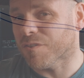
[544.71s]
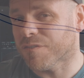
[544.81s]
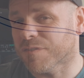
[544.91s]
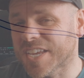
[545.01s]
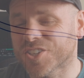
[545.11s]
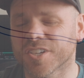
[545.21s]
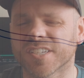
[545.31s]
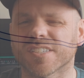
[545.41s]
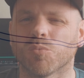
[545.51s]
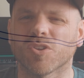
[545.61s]
the
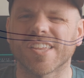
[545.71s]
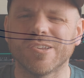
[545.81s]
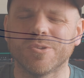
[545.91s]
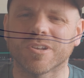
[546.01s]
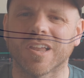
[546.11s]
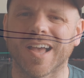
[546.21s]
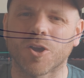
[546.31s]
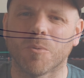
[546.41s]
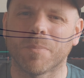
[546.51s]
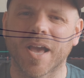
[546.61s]
features and what they look like
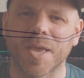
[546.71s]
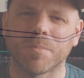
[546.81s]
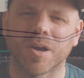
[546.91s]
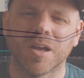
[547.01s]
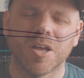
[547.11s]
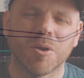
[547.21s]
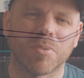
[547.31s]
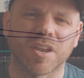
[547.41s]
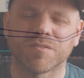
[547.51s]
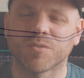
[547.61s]
on paper,
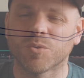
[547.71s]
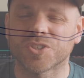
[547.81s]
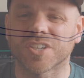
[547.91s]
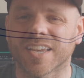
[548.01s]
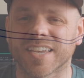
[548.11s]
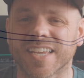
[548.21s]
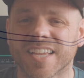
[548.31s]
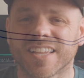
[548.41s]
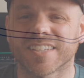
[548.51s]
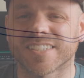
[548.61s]
but unfortunately
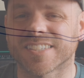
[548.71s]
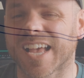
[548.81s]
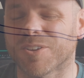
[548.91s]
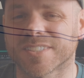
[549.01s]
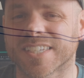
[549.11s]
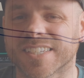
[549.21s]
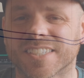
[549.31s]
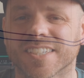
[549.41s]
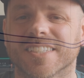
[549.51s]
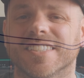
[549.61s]
the sound
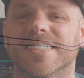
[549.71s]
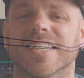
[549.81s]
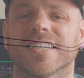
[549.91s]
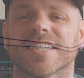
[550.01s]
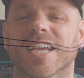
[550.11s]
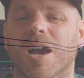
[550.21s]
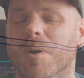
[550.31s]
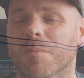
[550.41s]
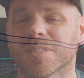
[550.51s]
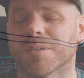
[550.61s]
signature didn't come
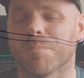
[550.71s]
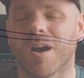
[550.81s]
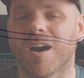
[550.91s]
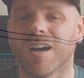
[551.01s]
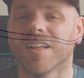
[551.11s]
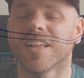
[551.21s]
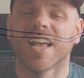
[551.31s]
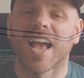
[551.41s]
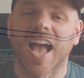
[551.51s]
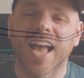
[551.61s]
up to par,
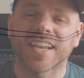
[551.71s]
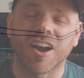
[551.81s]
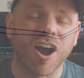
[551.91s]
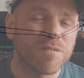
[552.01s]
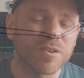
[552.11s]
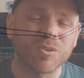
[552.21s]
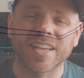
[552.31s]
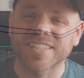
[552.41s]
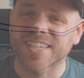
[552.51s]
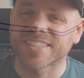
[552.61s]
and I feel
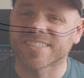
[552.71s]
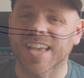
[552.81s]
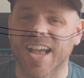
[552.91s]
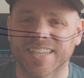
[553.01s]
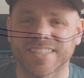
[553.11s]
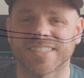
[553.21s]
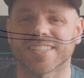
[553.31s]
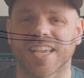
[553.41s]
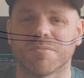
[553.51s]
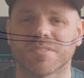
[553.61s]
like it's exactly the
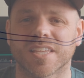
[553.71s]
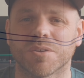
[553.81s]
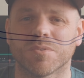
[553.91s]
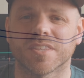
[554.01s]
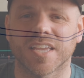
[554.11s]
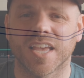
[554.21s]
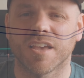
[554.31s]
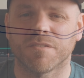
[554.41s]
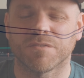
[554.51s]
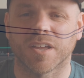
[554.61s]
same thing with the
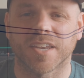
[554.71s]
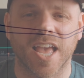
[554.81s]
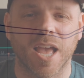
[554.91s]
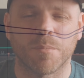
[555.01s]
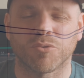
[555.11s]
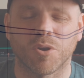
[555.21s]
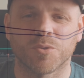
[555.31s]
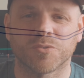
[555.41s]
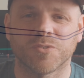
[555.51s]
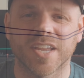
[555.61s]
Earfun Air Pro
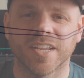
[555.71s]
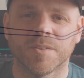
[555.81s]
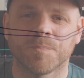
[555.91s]
3.